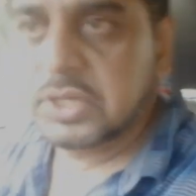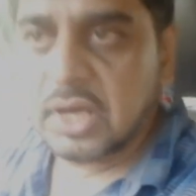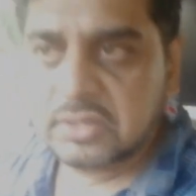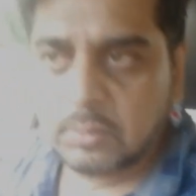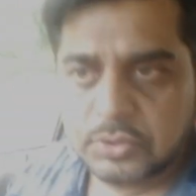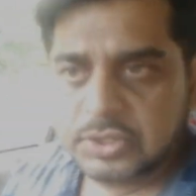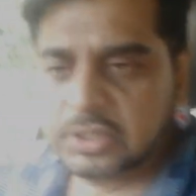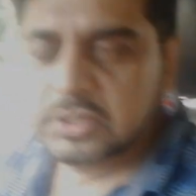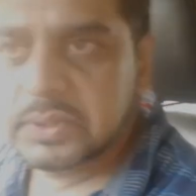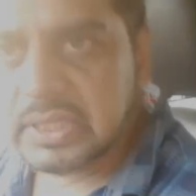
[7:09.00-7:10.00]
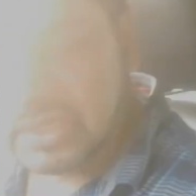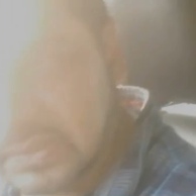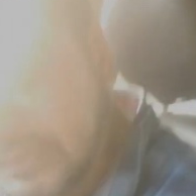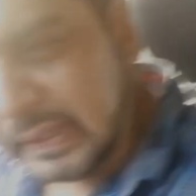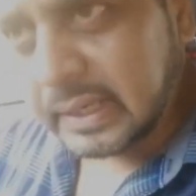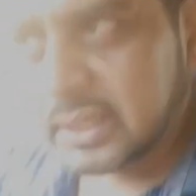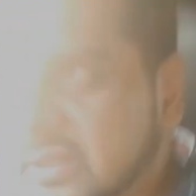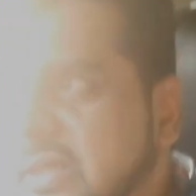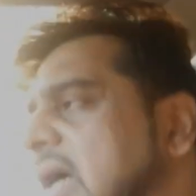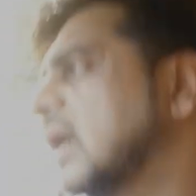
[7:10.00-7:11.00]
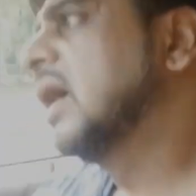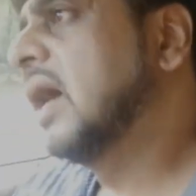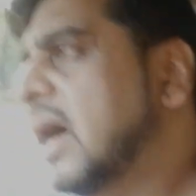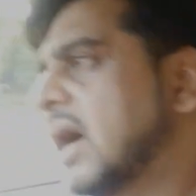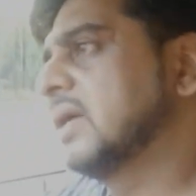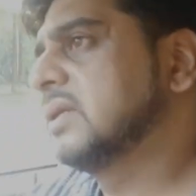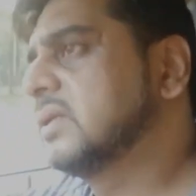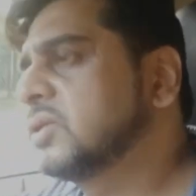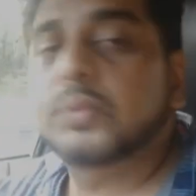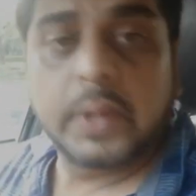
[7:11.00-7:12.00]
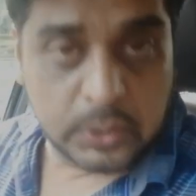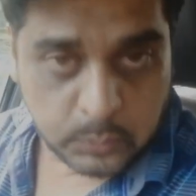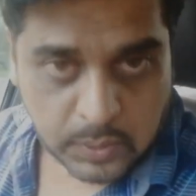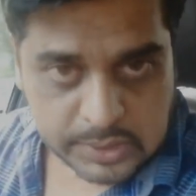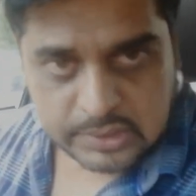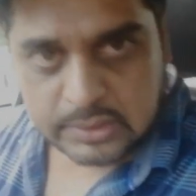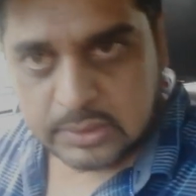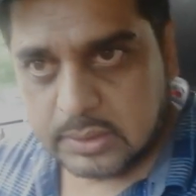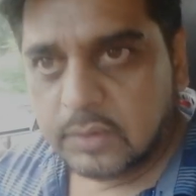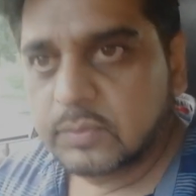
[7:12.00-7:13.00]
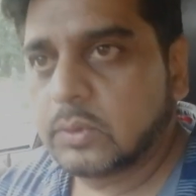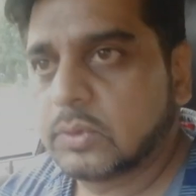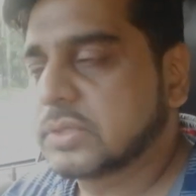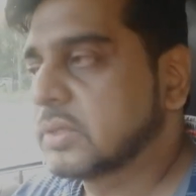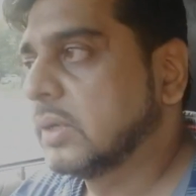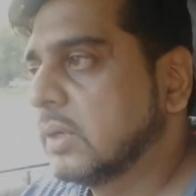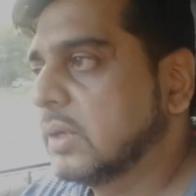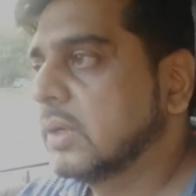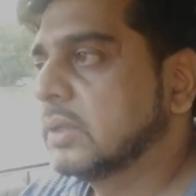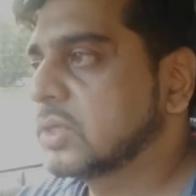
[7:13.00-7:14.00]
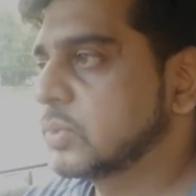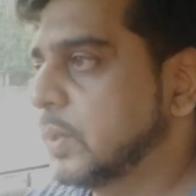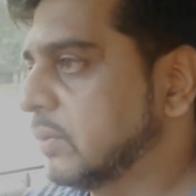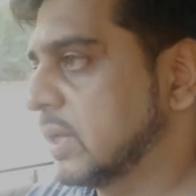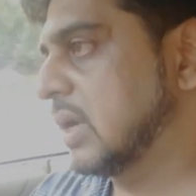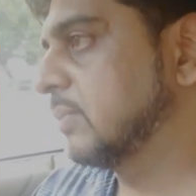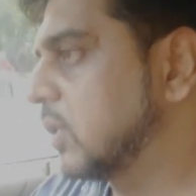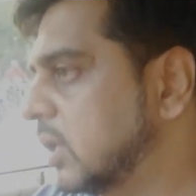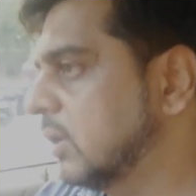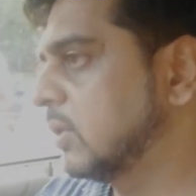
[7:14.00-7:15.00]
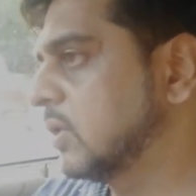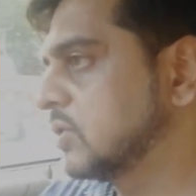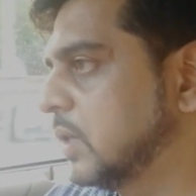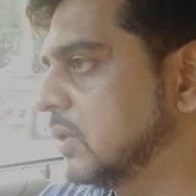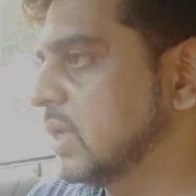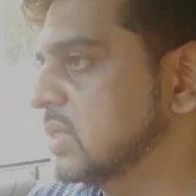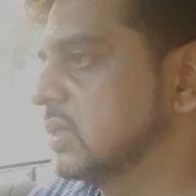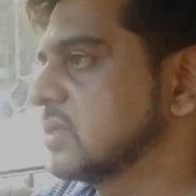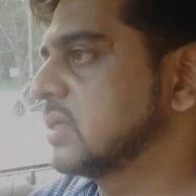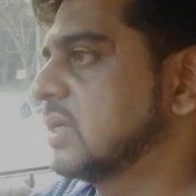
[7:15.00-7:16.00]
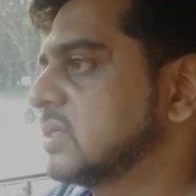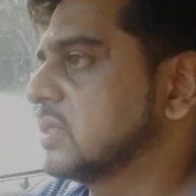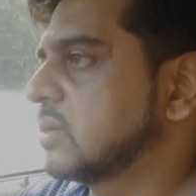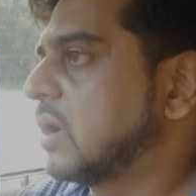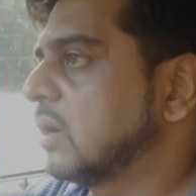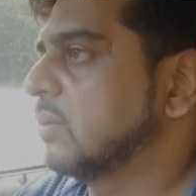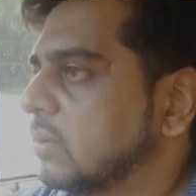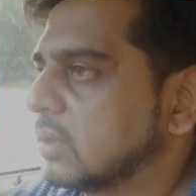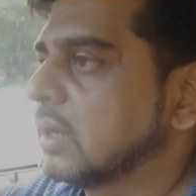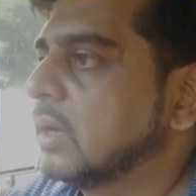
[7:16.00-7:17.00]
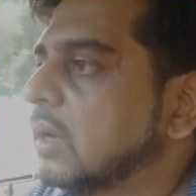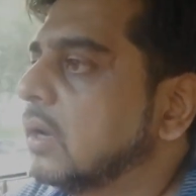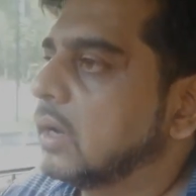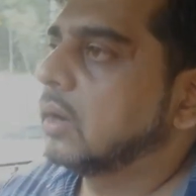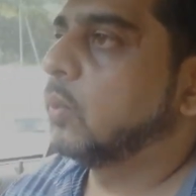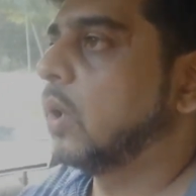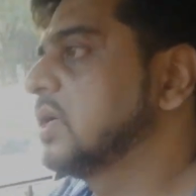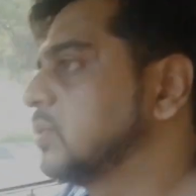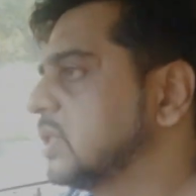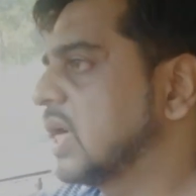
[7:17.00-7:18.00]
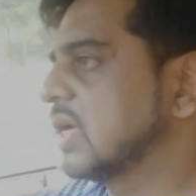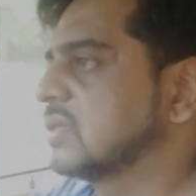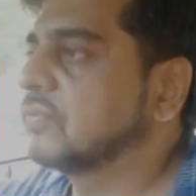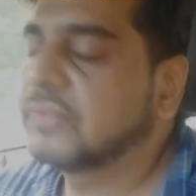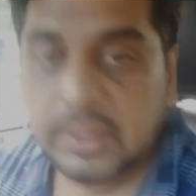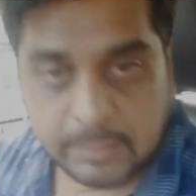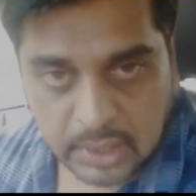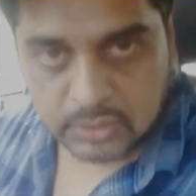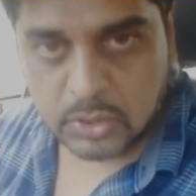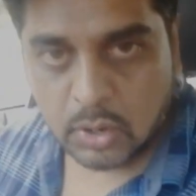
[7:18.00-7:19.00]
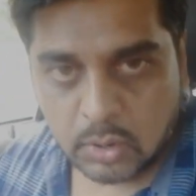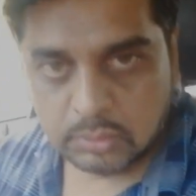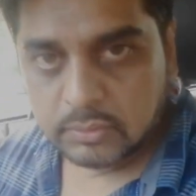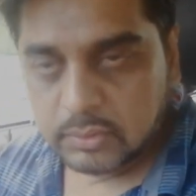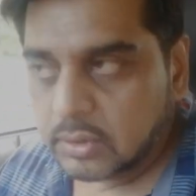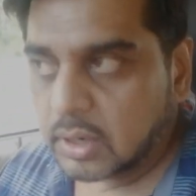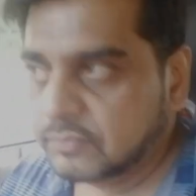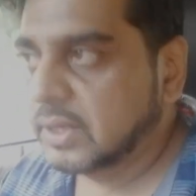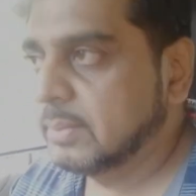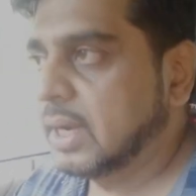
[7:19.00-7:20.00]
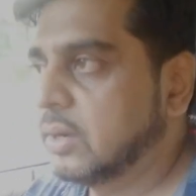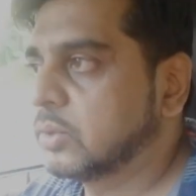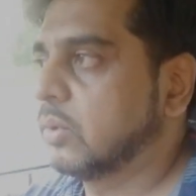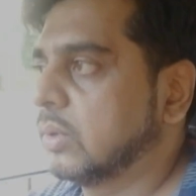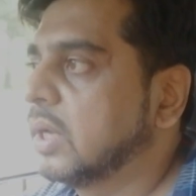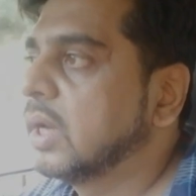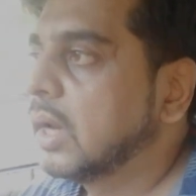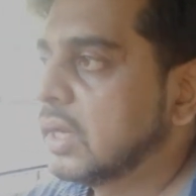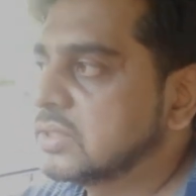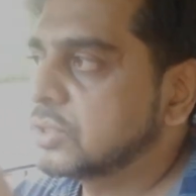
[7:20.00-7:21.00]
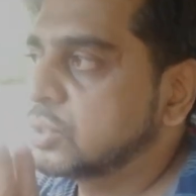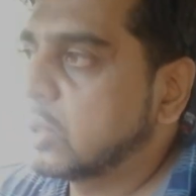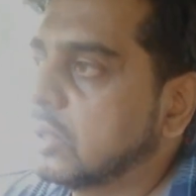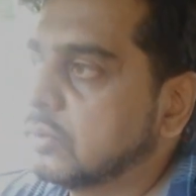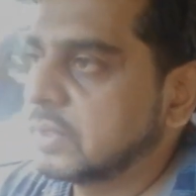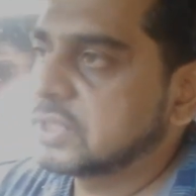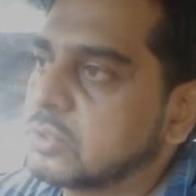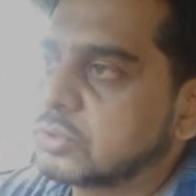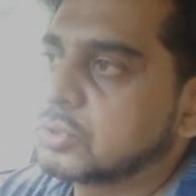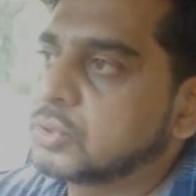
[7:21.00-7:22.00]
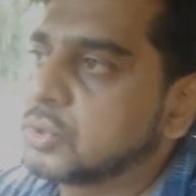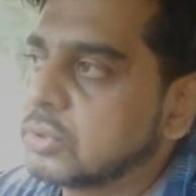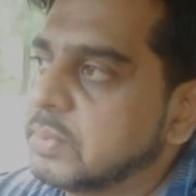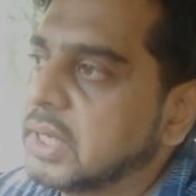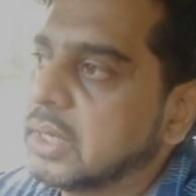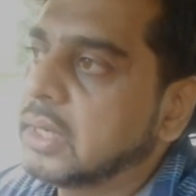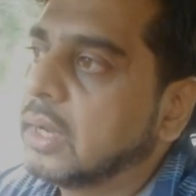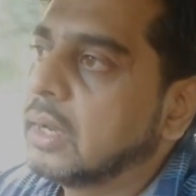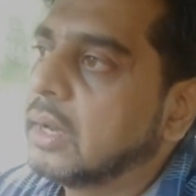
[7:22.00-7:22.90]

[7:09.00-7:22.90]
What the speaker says: which has emotions, which has feelings, and the sweet voice, of course. The sweet voice. I'm talking about a sweet voice in the sense it's not about a voice which has a female tone, not a female tone. It's a tone which should be